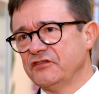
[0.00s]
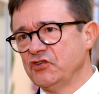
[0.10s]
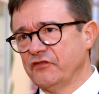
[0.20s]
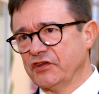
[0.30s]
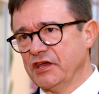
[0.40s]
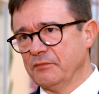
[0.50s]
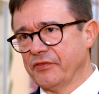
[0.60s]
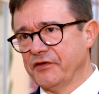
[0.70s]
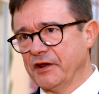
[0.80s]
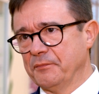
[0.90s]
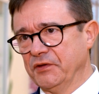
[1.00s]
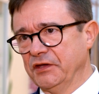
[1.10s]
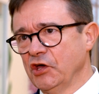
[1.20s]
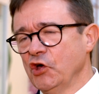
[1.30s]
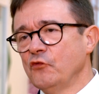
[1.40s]
adjuvant
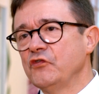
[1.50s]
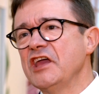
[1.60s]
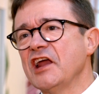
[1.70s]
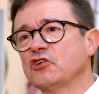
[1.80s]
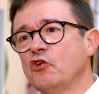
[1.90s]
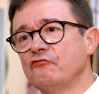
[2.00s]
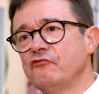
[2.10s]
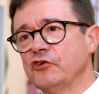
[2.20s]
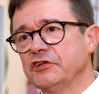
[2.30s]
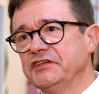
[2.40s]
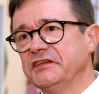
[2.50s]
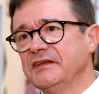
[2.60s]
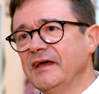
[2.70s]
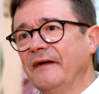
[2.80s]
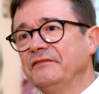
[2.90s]
chemotherapy, we are
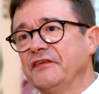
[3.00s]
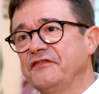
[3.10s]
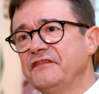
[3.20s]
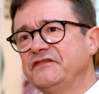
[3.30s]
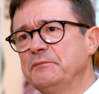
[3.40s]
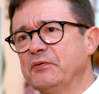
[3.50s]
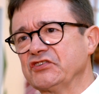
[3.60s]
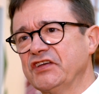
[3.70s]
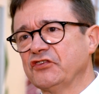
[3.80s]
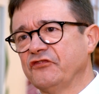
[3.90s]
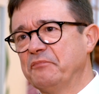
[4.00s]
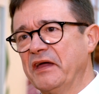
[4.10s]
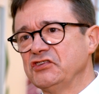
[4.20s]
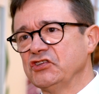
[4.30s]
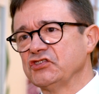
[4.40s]
converting the 50% of
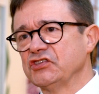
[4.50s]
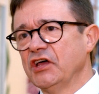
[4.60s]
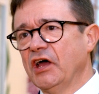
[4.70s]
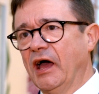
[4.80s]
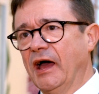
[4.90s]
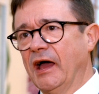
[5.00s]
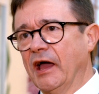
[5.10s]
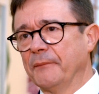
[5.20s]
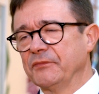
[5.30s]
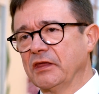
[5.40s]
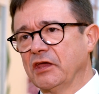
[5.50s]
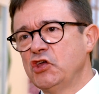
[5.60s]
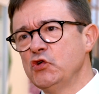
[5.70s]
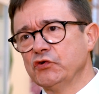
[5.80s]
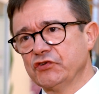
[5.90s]
patients
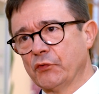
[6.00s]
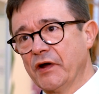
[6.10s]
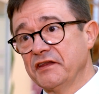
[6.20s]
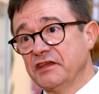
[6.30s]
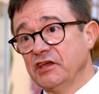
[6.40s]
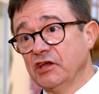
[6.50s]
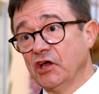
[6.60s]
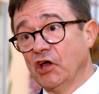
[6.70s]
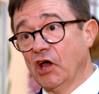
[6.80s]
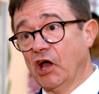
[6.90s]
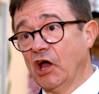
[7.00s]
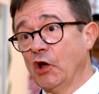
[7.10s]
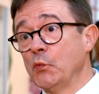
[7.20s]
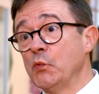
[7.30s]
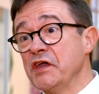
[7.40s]
cured already
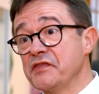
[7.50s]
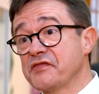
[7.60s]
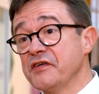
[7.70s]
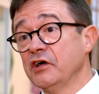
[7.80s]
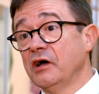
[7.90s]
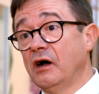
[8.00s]
with